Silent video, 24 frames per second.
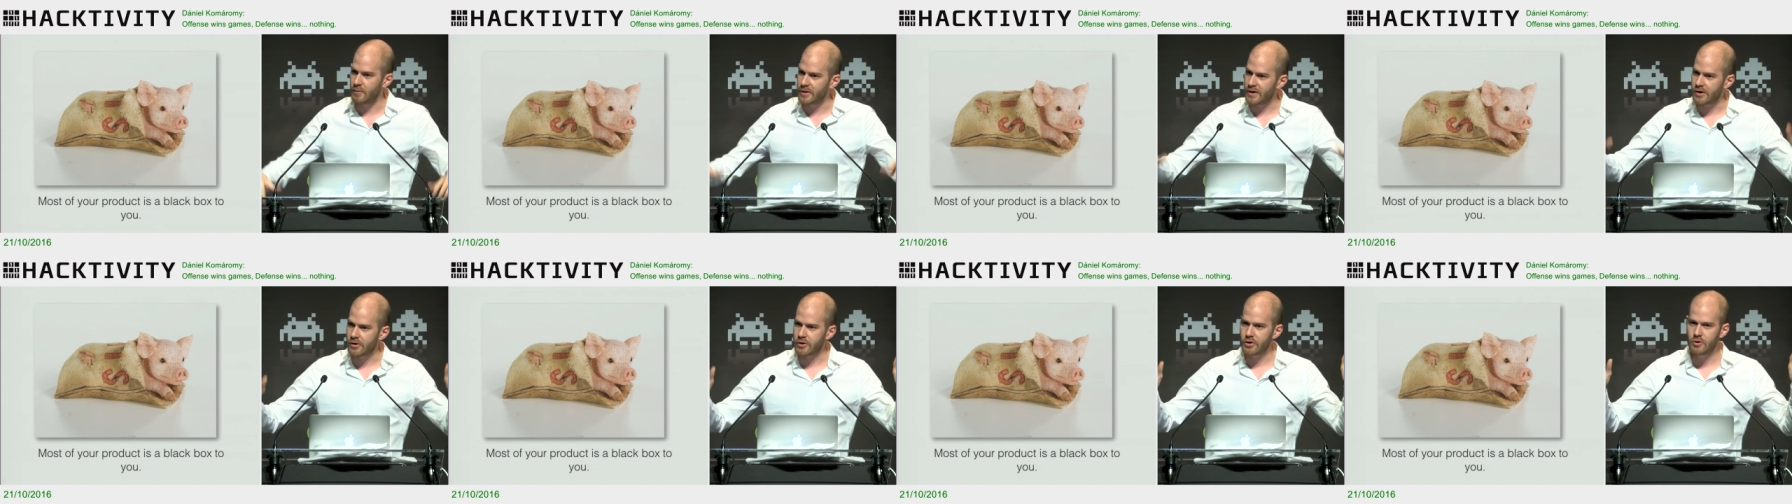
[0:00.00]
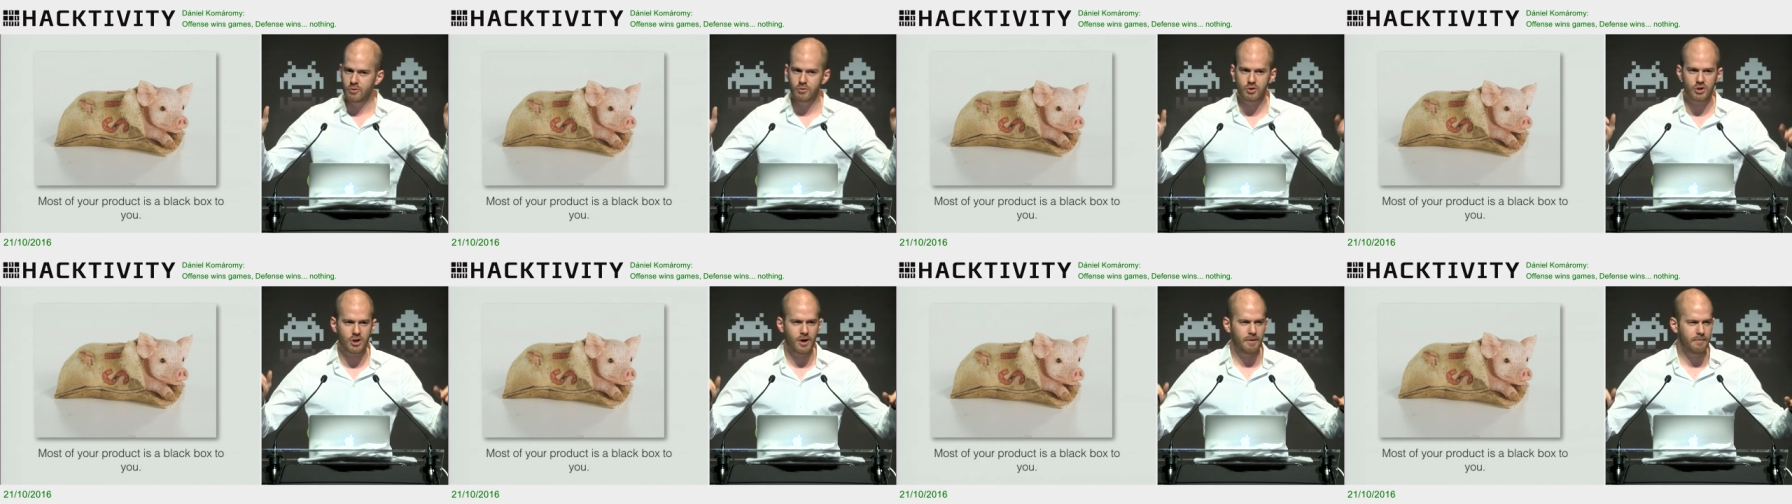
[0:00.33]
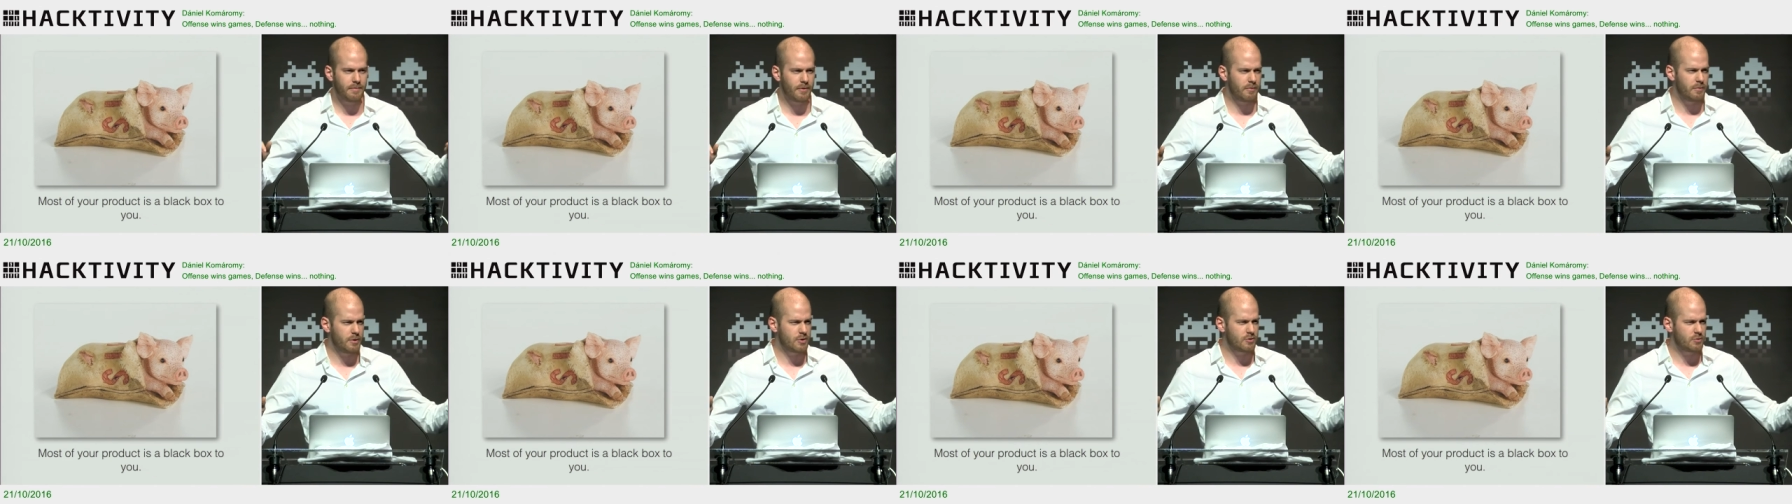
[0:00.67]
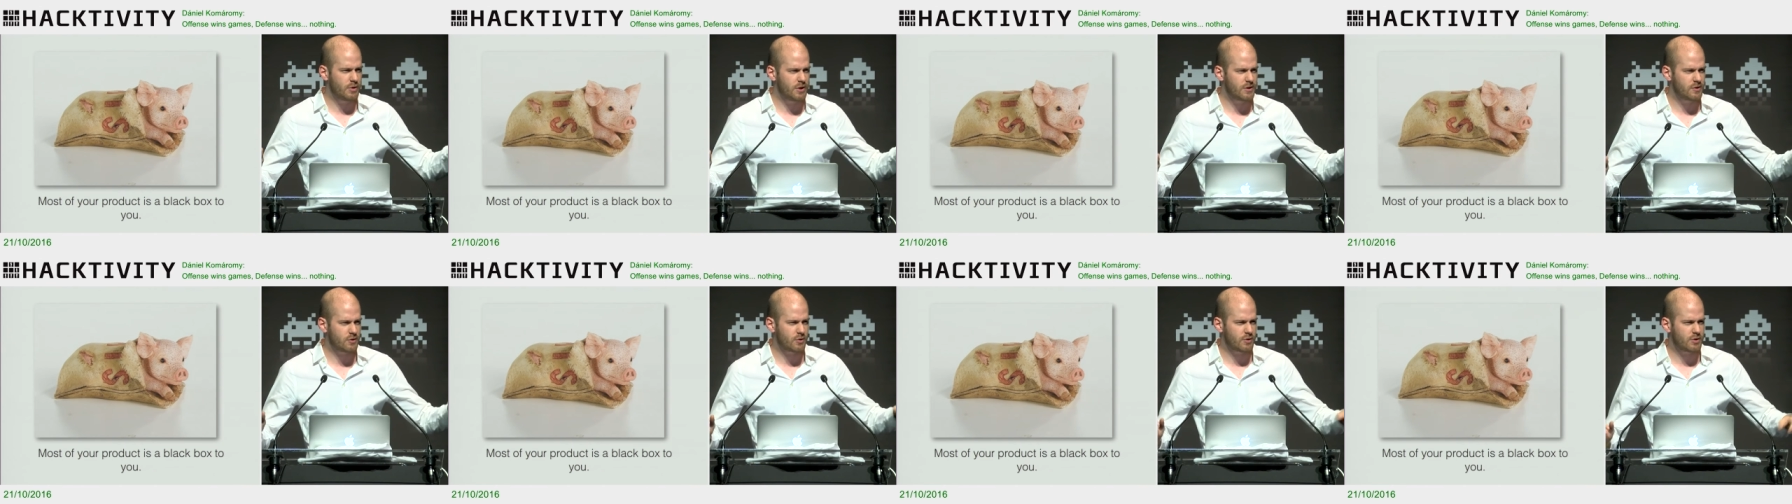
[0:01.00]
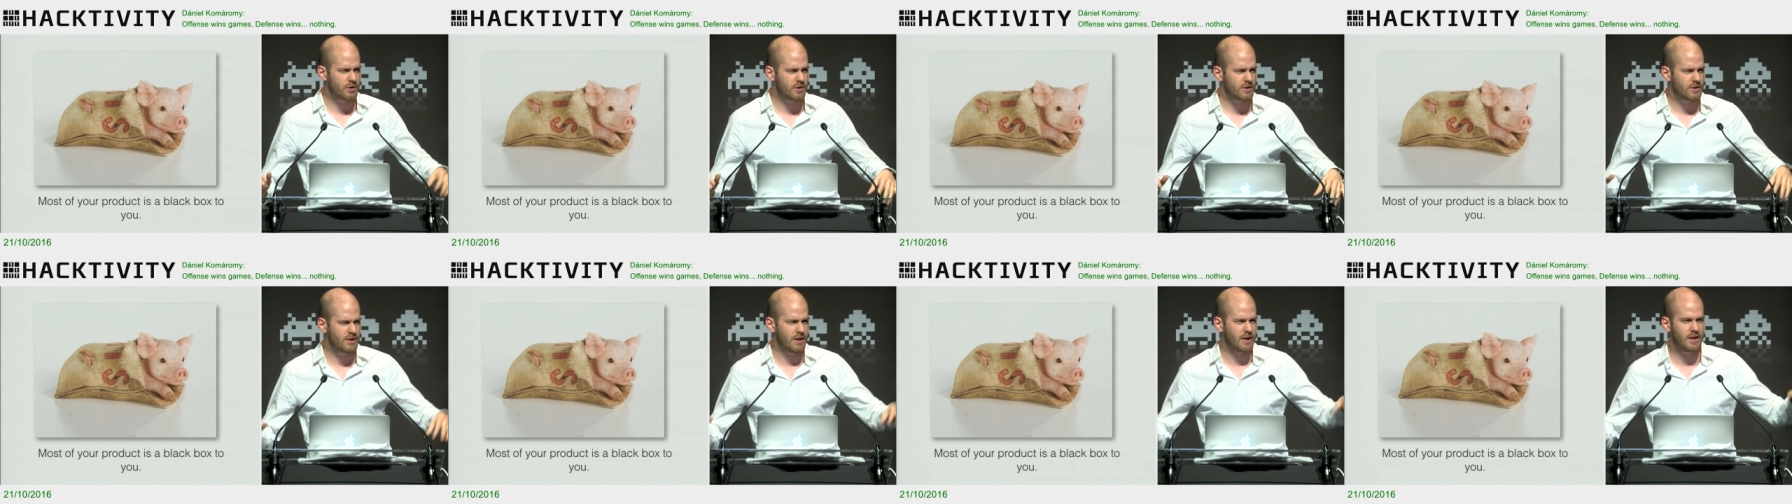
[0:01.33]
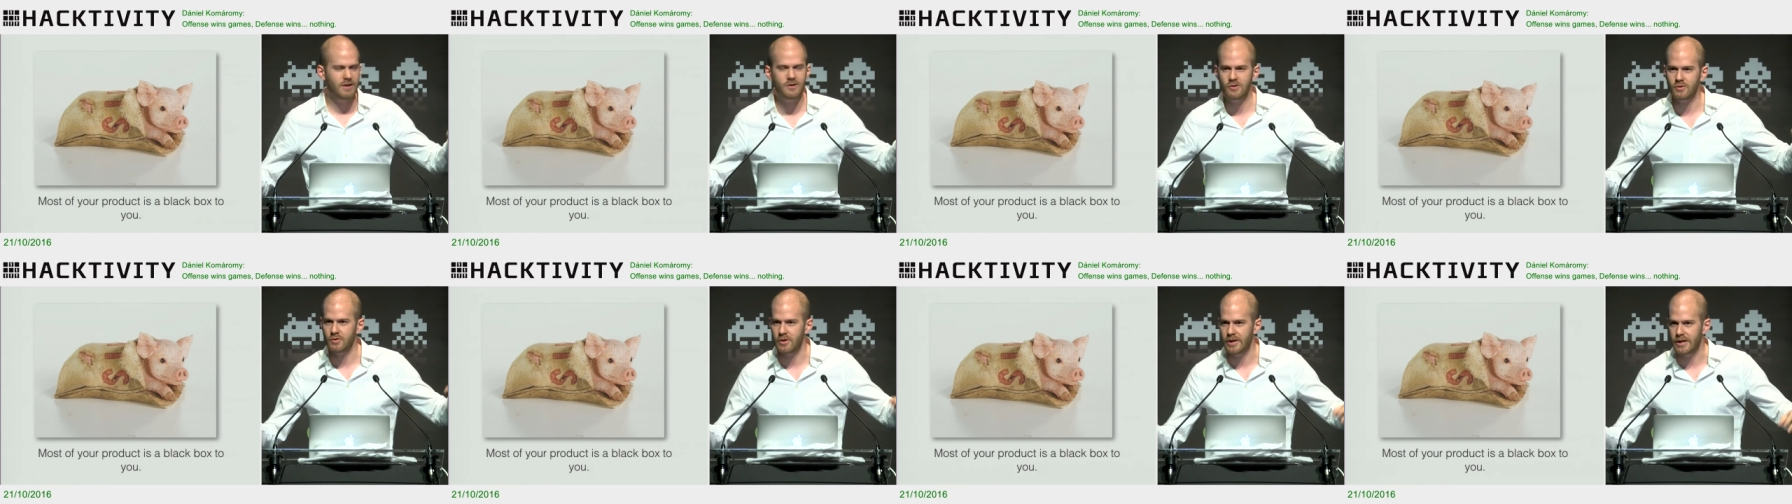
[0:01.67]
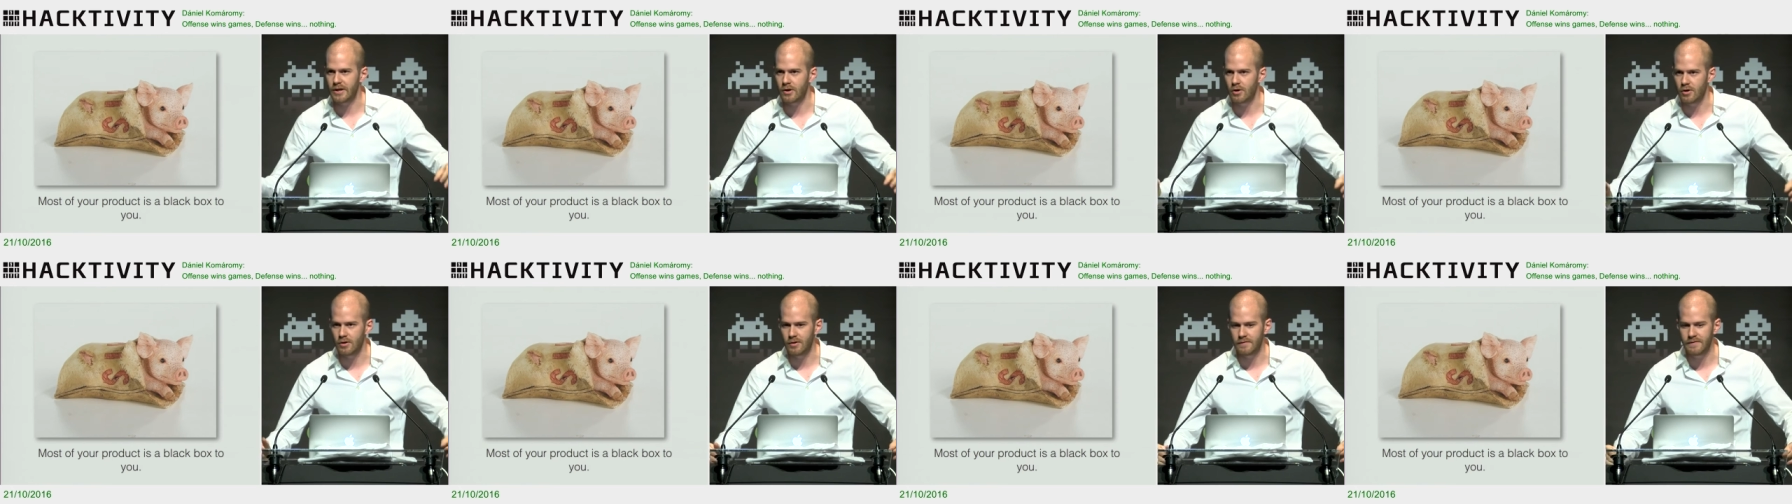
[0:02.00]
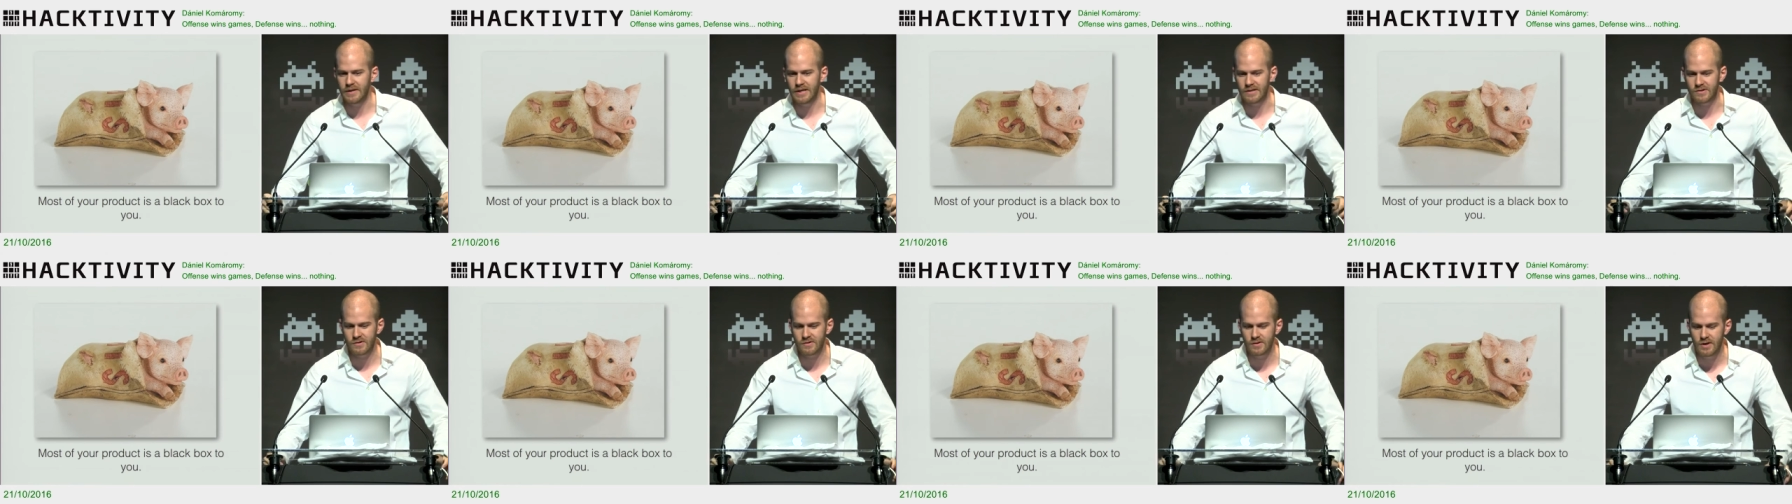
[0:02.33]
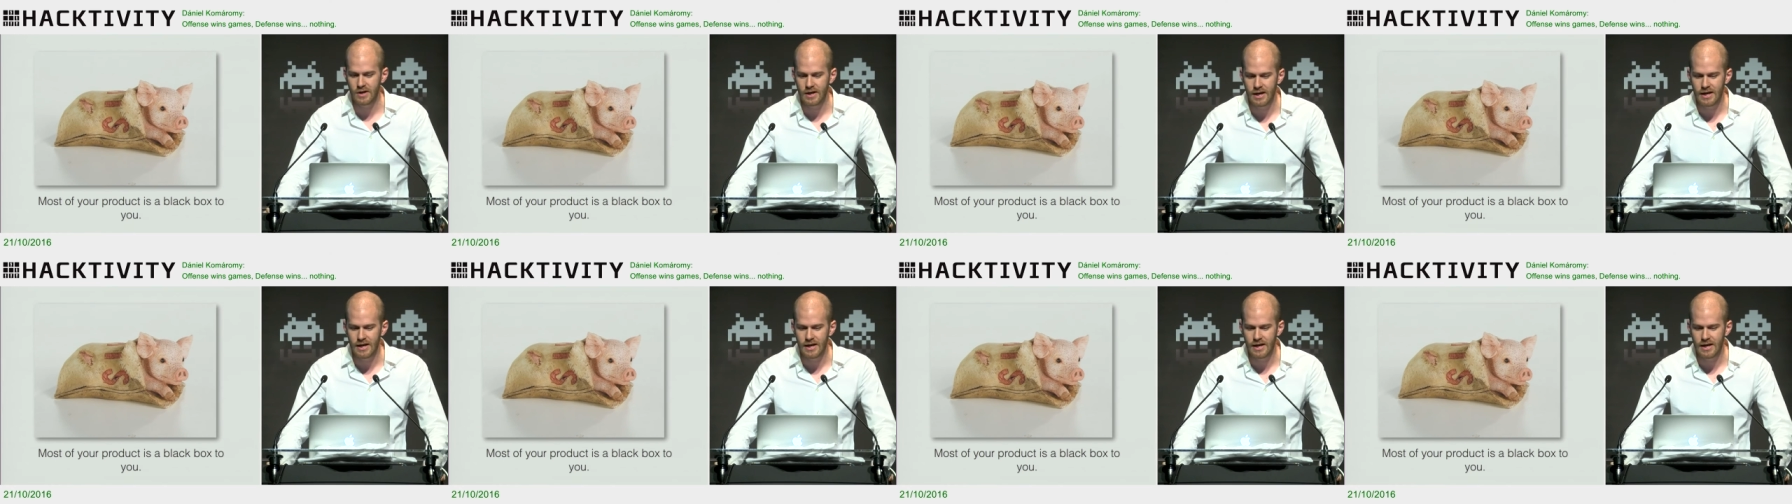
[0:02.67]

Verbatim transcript: we're a huge company with resources and history and all of this.